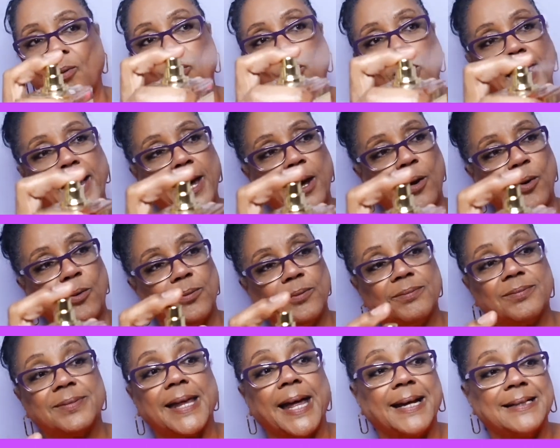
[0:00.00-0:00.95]
Wow,
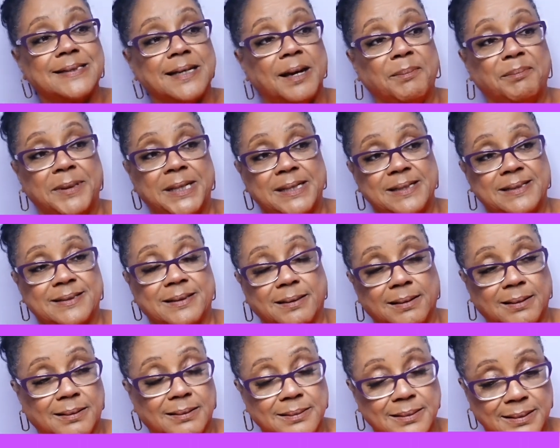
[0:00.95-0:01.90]
that's
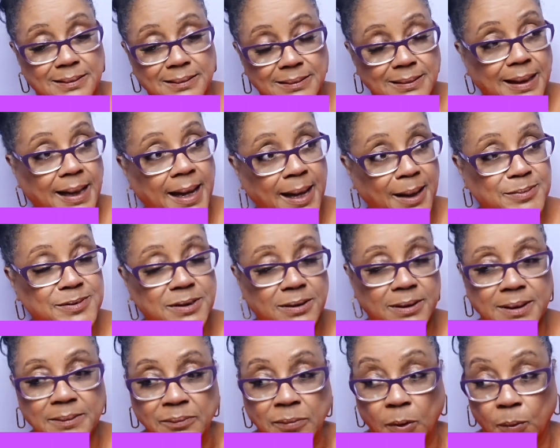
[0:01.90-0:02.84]
amazing.
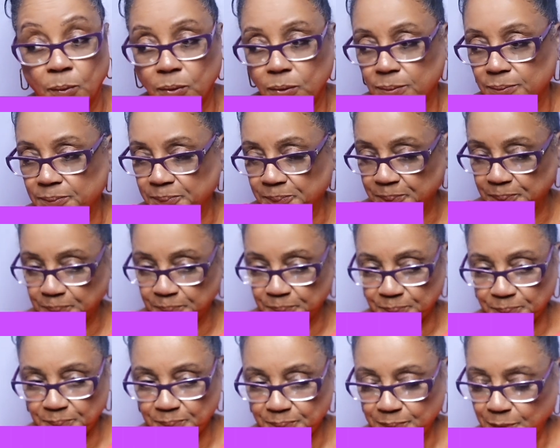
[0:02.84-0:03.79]
Absolutely. Ooh.
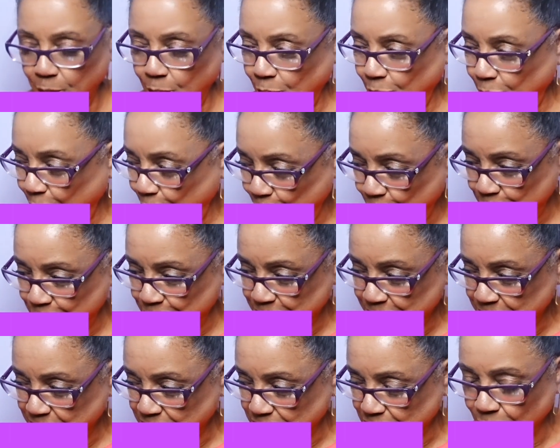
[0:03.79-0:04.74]
Ooh.
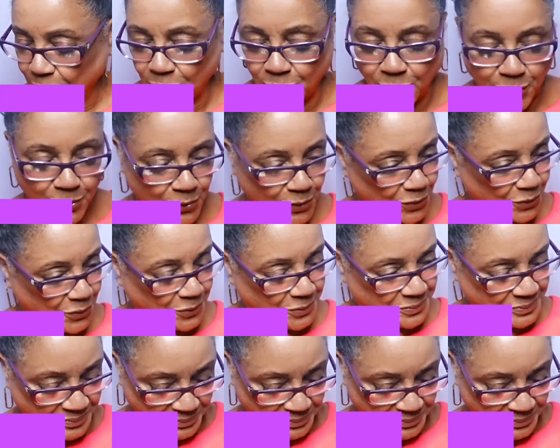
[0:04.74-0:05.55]
Oh.